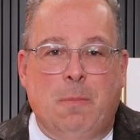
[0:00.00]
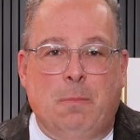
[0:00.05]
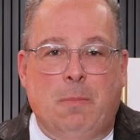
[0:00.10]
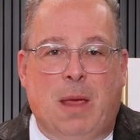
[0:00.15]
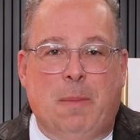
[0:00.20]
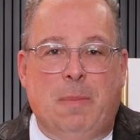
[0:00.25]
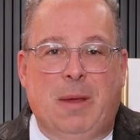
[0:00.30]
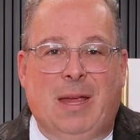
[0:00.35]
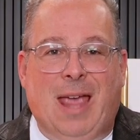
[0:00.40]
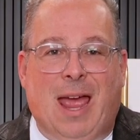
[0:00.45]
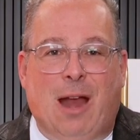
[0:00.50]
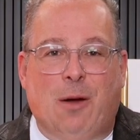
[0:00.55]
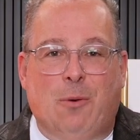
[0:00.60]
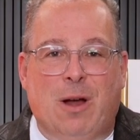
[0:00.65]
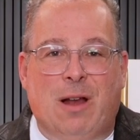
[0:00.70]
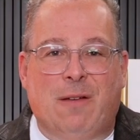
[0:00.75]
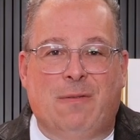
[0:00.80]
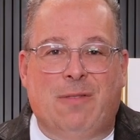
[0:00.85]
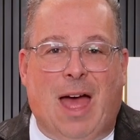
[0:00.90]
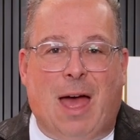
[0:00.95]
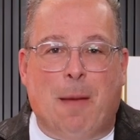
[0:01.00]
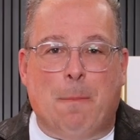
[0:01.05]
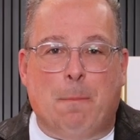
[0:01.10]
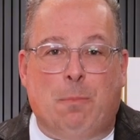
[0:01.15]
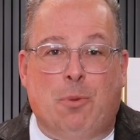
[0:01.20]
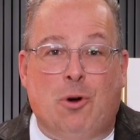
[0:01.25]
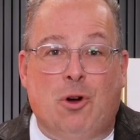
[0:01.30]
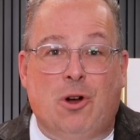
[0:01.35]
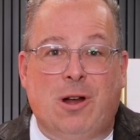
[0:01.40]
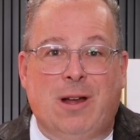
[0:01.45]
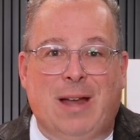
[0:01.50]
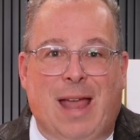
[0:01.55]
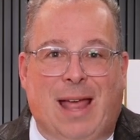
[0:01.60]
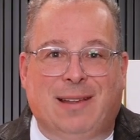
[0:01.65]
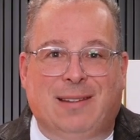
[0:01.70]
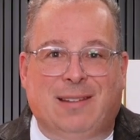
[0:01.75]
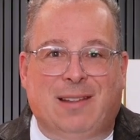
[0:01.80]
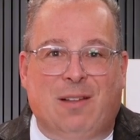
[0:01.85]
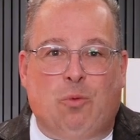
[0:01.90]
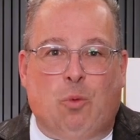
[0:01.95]
maybe get rid of that bird
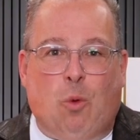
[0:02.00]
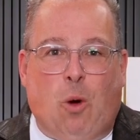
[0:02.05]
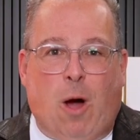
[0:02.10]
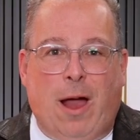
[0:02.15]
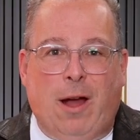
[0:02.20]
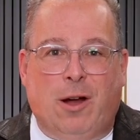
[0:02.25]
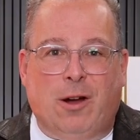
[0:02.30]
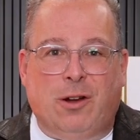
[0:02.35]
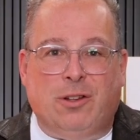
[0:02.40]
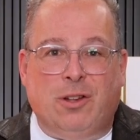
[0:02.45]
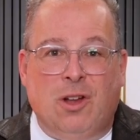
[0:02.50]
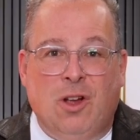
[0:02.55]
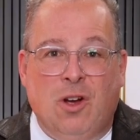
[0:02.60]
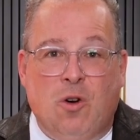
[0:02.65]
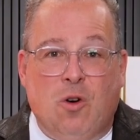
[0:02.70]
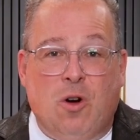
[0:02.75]
nest of wires,